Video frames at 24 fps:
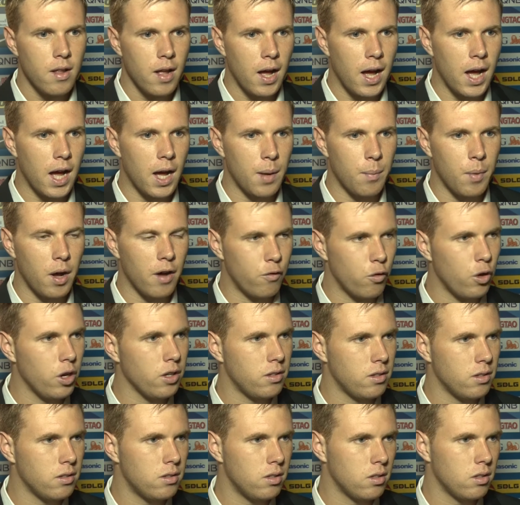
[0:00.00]
I've
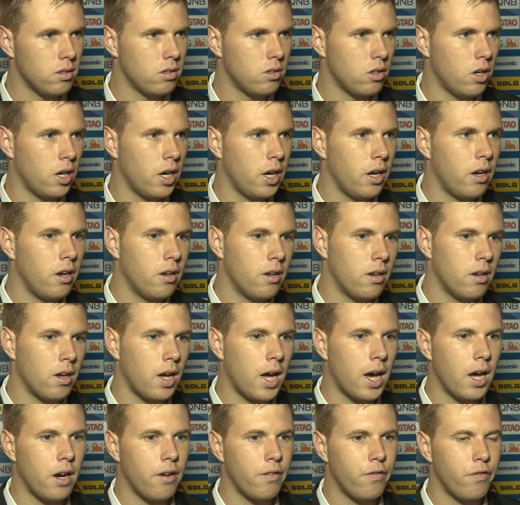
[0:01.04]
worked into the side.
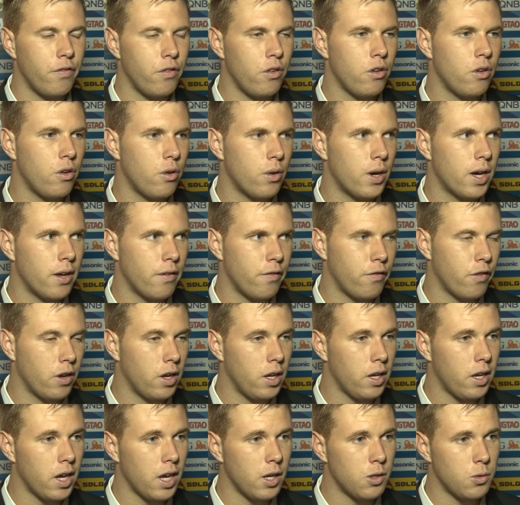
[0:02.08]
I had a few
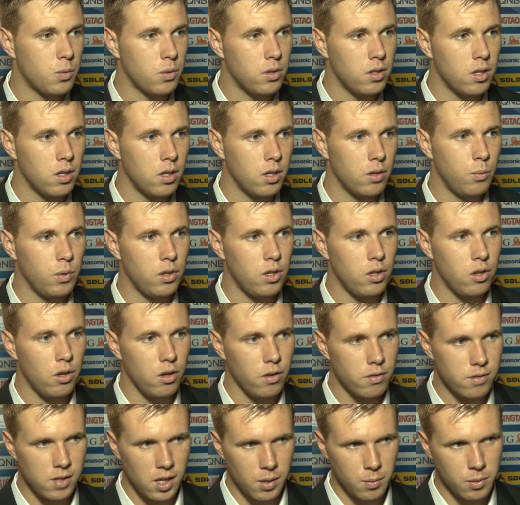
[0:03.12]
friendly games with the
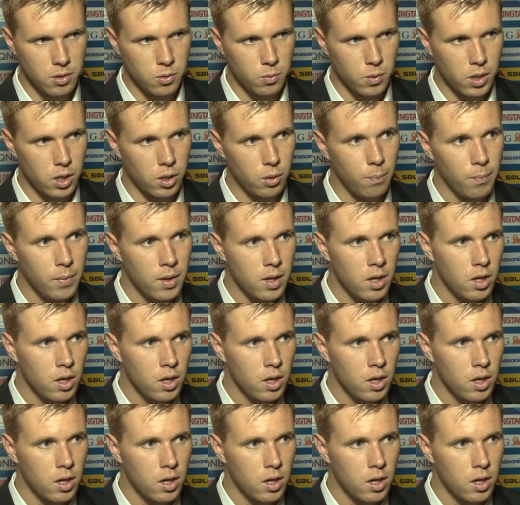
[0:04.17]
youth team as well.